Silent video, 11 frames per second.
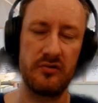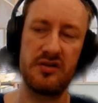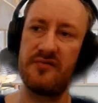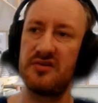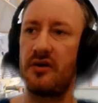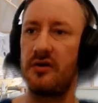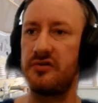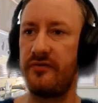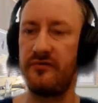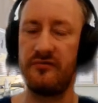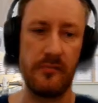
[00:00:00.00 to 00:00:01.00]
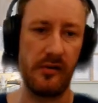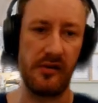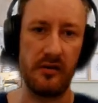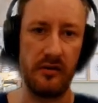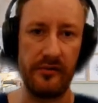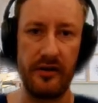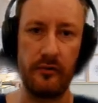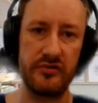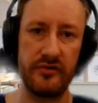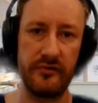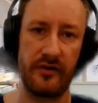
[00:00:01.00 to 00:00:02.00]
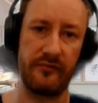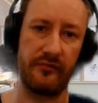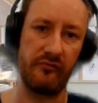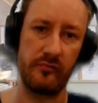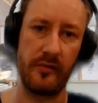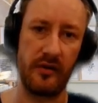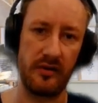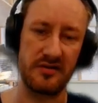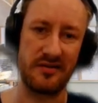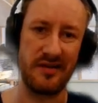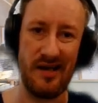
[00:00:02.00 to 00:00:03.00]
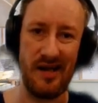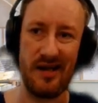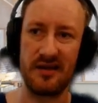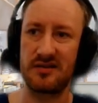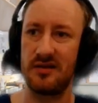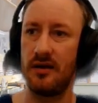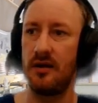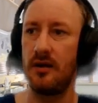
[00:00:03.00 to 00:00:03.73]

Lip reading: Say if it starts at 50 million and then goes to 500 million, that's a 10x.